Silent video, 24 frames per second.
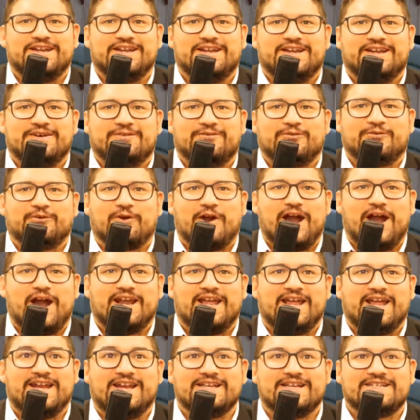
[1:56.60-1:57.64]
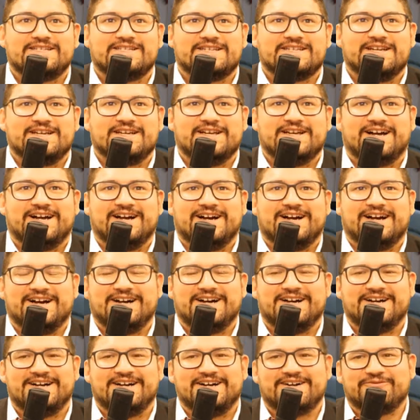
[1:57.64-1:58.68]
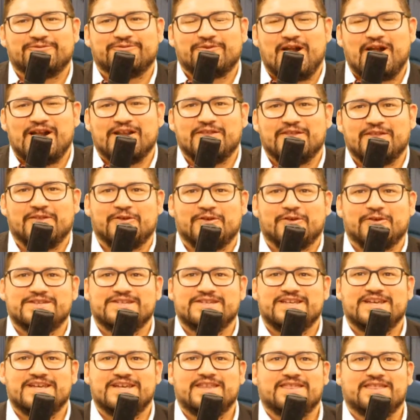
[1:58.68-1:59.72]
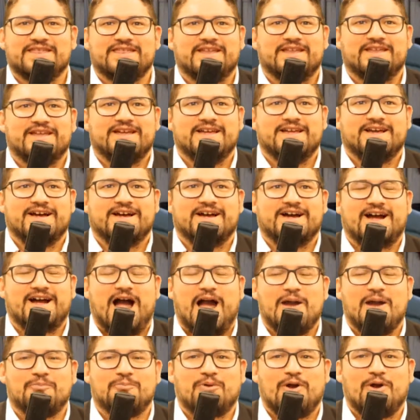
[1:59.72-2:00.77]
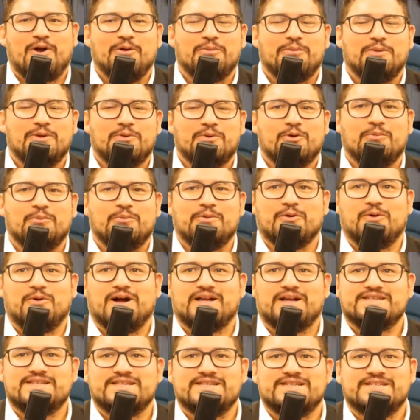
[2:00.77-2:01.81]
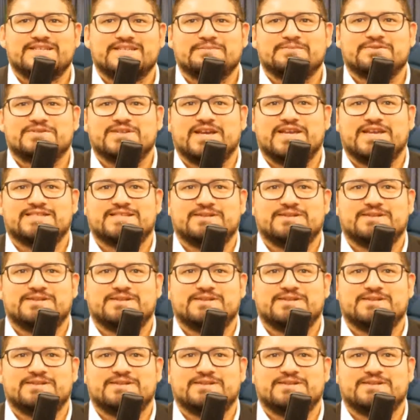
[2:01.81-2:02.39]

Friday. It is Friday the 13th. I probably will be watching some Jason